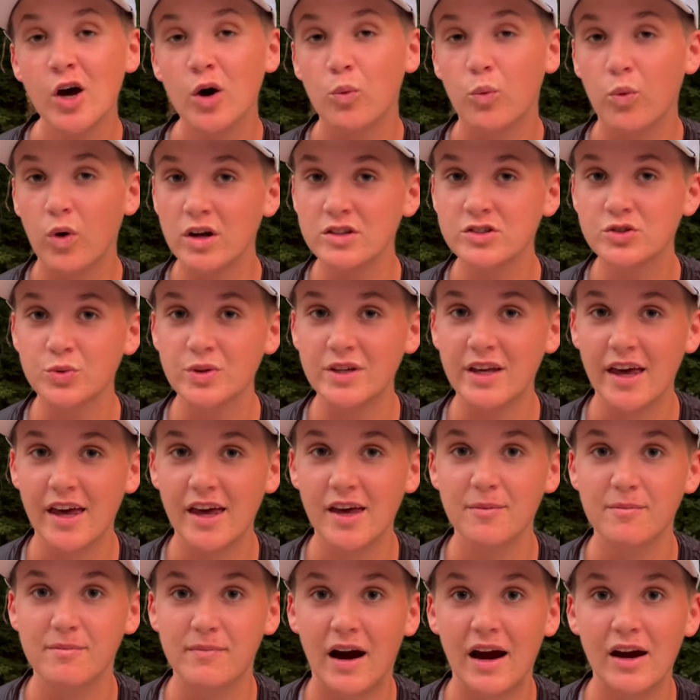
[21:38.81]
once we
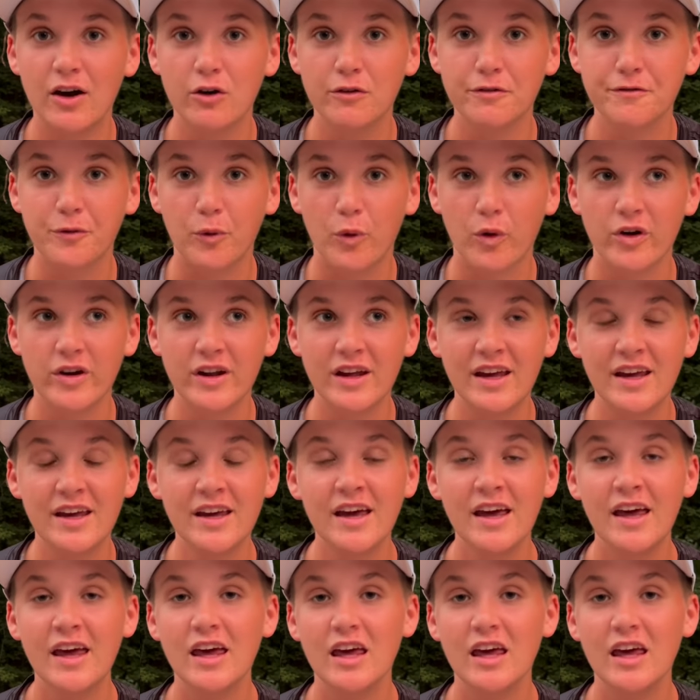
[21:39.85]
hit mile 40,